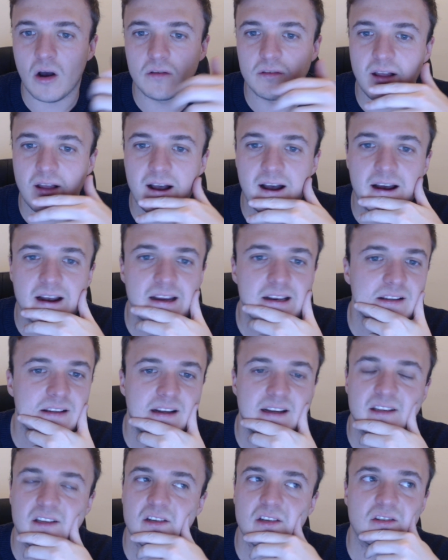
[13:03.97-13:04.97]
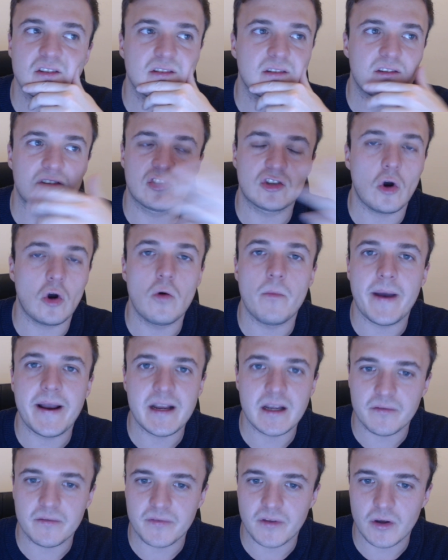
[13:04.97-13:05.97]
online, like there's so
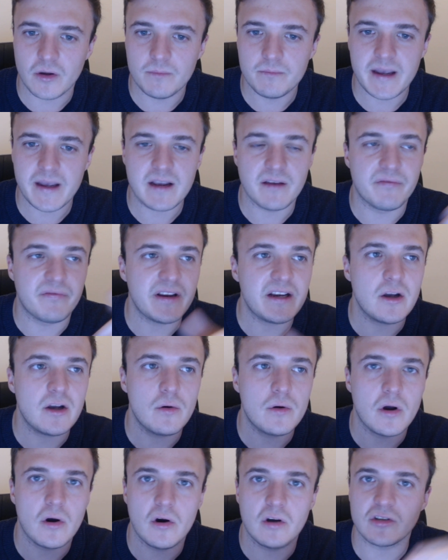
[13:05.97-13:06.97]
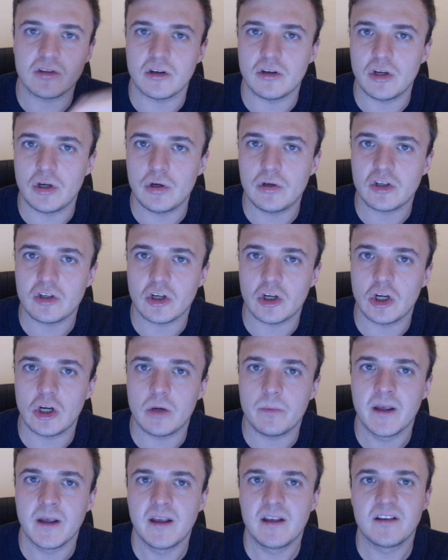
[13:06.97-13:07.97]
many of them. Make a video course on
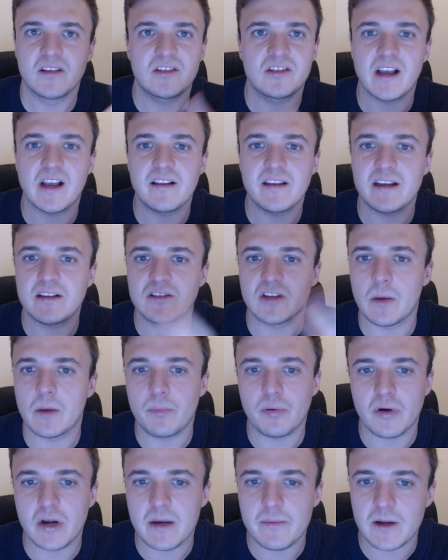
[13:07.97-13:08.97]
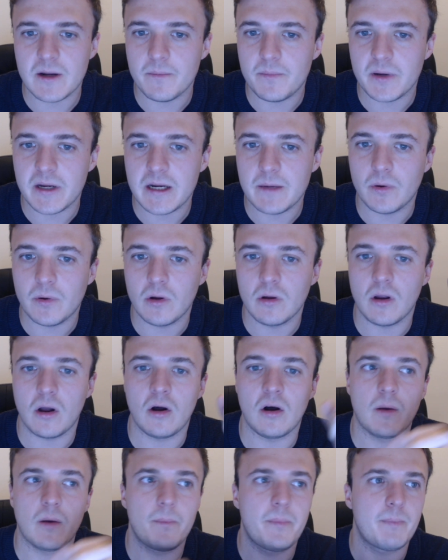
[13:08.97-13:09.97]
YouTube, sell it to premium people
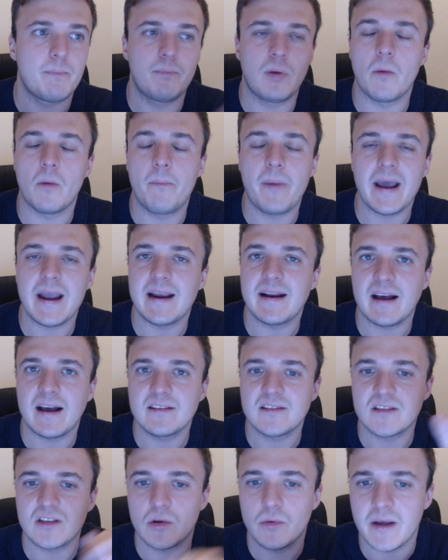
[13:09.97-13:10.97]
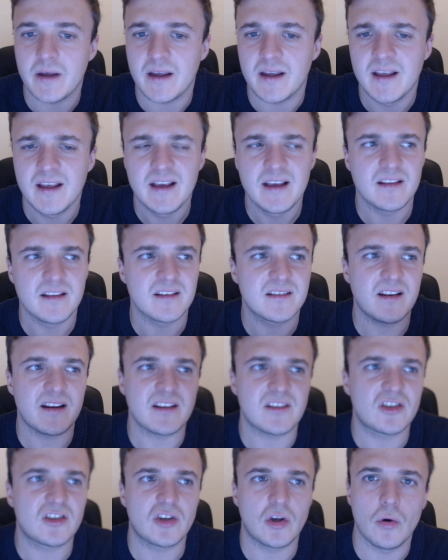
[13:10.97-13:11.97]
or put paid ads to it. There's
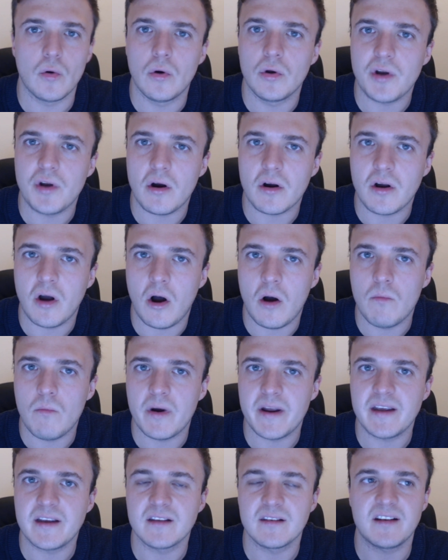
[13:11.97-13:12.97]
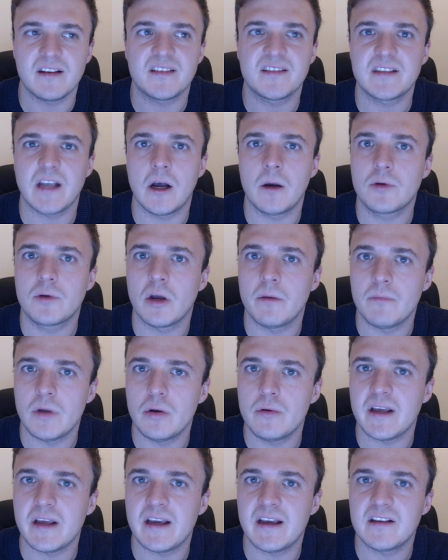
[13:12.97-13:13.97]
like school.com where you can like set up
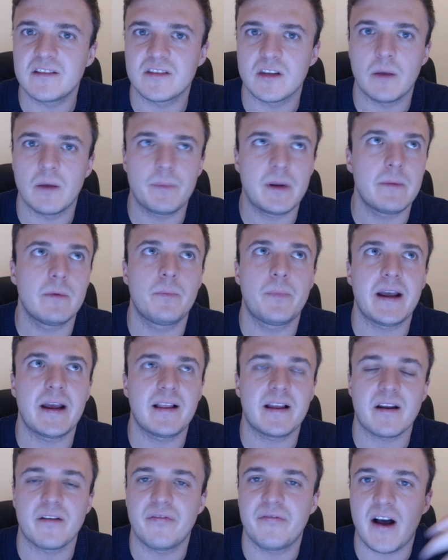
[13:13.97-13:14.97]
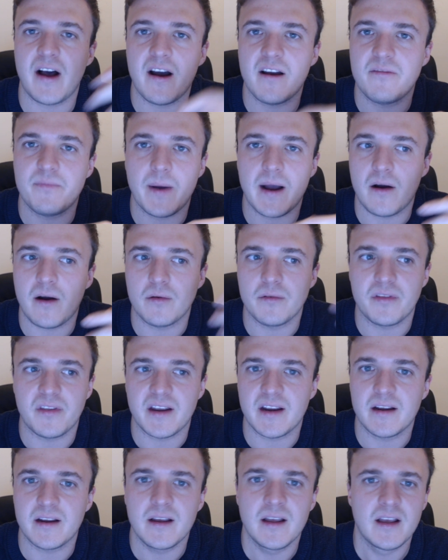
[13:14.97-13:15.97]
communities that people pay like a £5
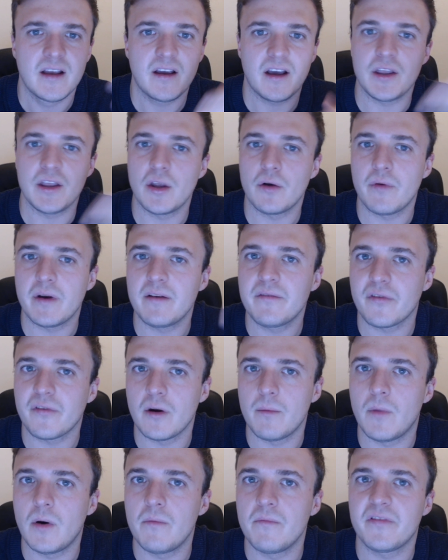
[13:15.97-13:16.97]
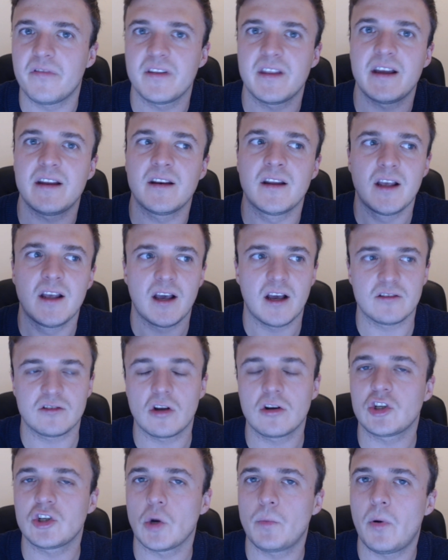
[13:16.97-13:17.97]
thing and they're in for a month. And then as
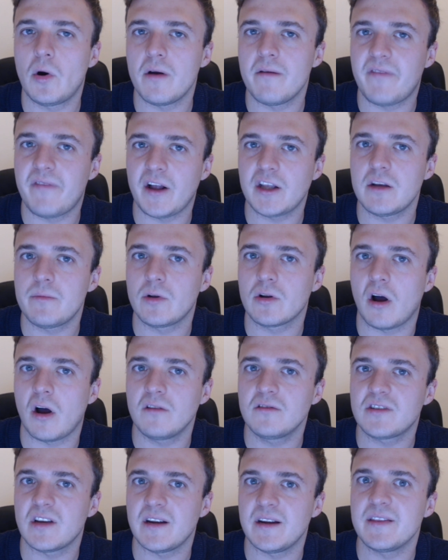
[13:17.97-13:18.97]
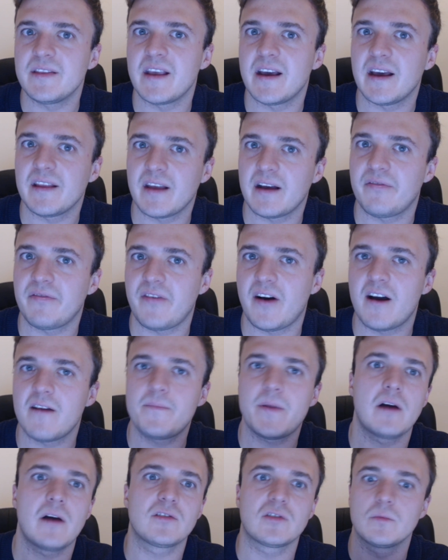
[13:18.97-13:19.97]
long as you're putting valuable content in there, that
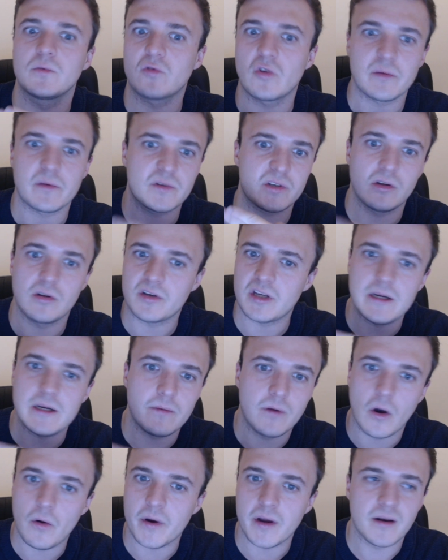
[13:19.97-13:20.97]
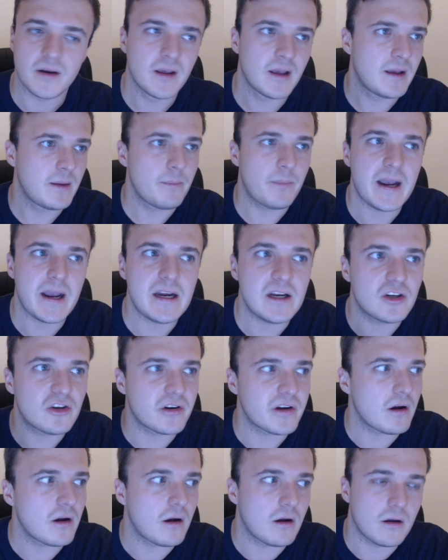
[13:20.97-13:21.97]
£5 subscription will keep going.
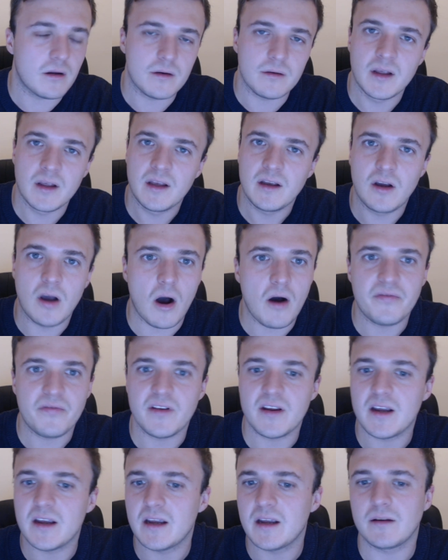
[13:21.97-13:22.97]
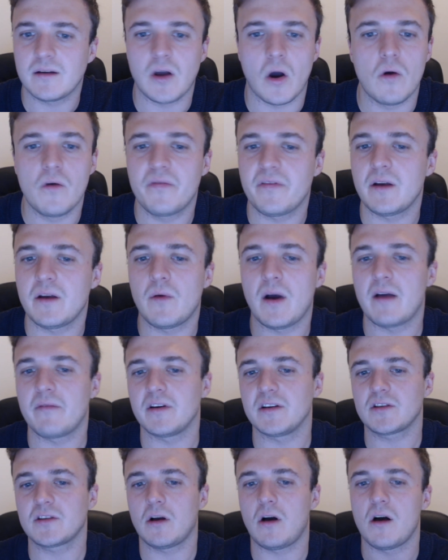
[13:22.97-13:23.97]
Patreon, Kofi, whatever
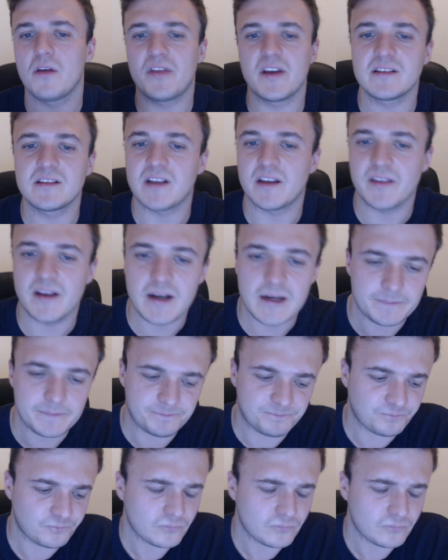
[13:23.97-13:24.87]
it's called, things like that.